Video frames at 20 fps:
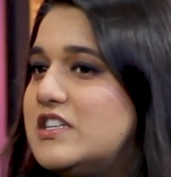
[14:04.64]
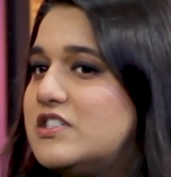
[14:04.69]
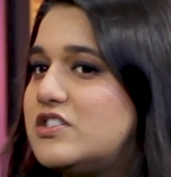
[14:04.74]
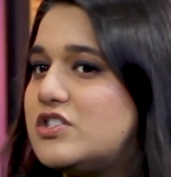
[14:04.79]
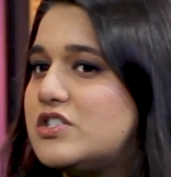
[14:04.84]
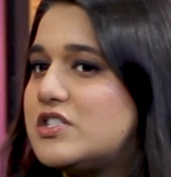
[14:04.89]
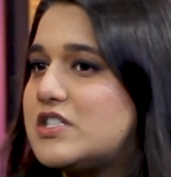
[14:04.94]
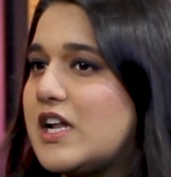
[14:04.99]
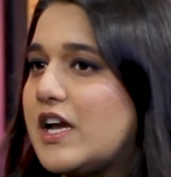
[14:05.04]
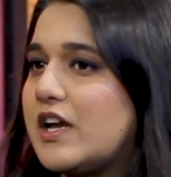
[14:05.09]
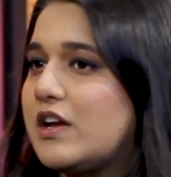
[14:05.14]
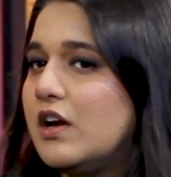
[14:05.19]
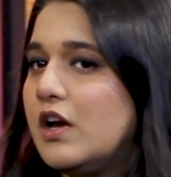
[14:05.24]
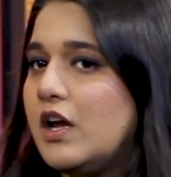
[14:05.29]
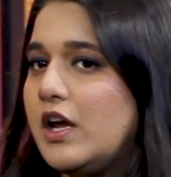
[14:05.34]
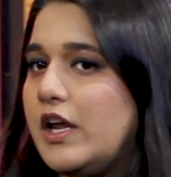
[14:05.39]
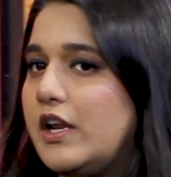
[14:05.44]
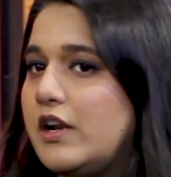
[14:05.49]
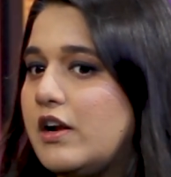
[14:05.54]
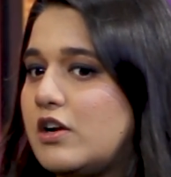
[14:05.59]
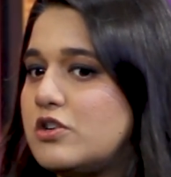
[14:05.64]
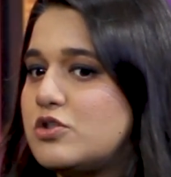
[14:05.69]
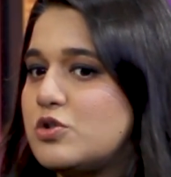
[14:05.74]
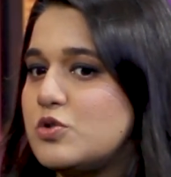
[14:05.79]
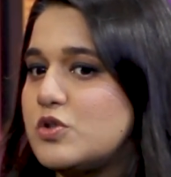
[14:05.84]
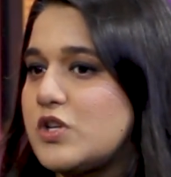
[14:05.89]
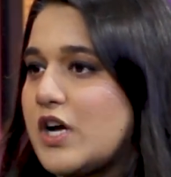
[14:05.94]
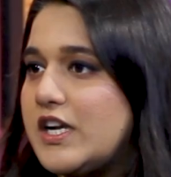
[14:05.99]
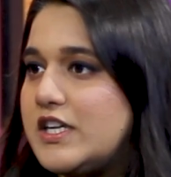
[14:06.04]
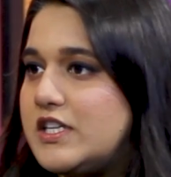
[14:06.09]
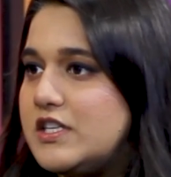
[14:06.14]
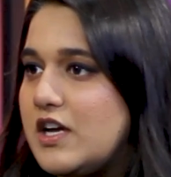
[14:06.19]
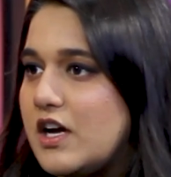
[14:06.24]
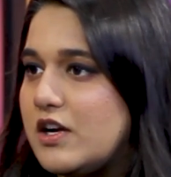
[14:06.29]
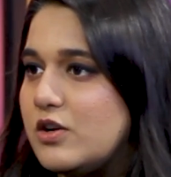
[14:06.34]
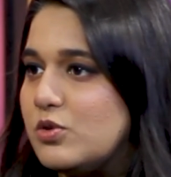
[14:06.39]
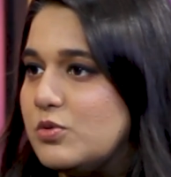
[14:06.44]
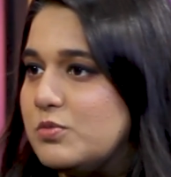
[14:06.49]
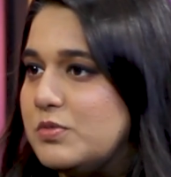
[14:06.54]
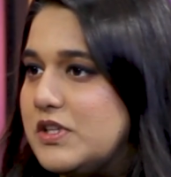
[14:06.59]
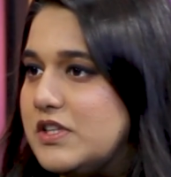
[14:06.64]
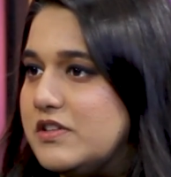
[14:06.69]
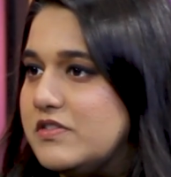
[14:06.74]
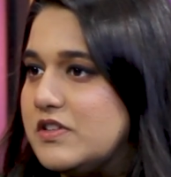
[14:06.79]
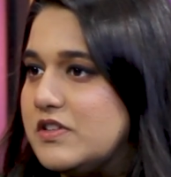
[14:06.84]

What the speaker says: he's just like, in our society, I don't believe